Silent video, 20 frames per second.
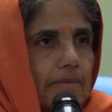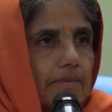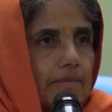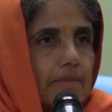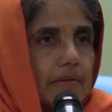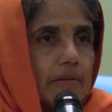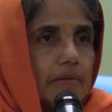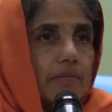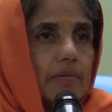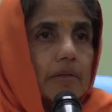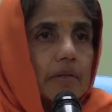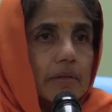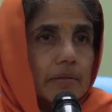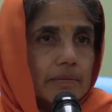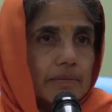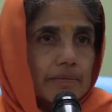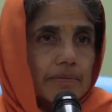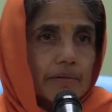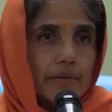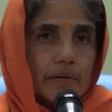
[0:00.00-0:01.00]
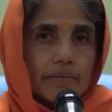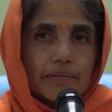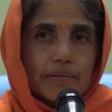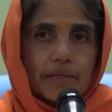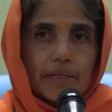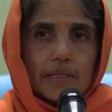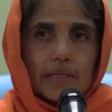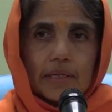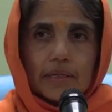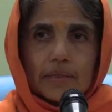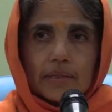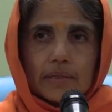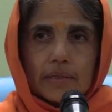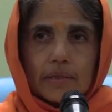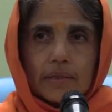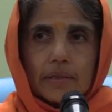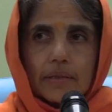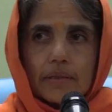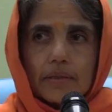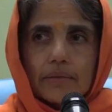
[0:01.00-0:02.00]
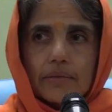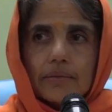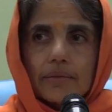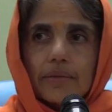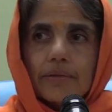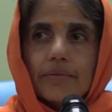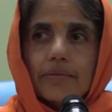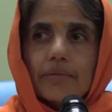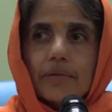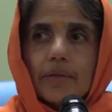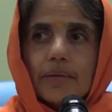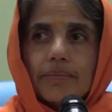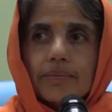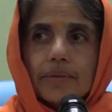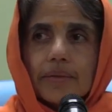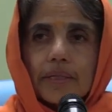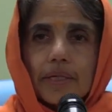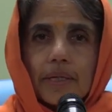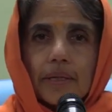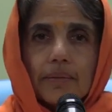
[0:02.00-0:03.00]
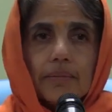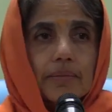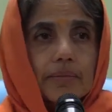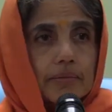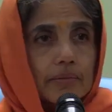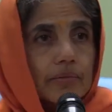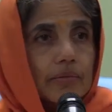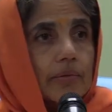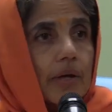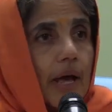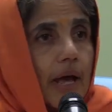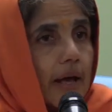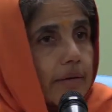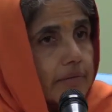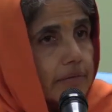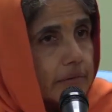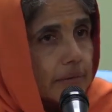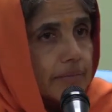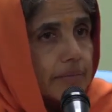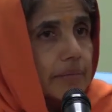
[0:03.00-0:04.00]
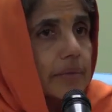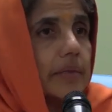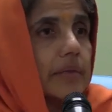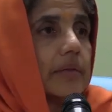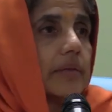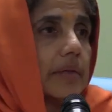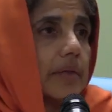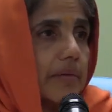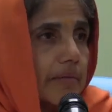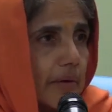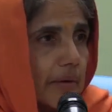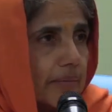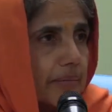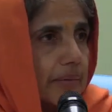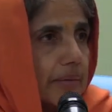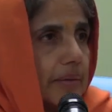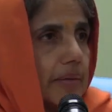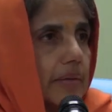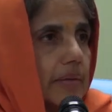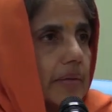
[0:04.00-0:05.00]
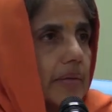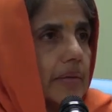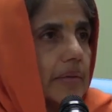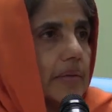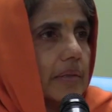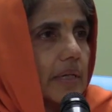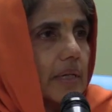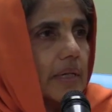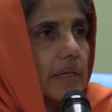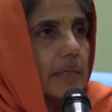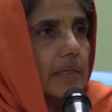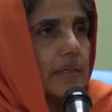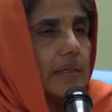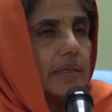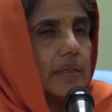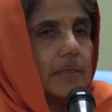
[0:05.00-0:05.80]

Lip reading: Even for Vedanta, to give something up, you should have something to give up, right?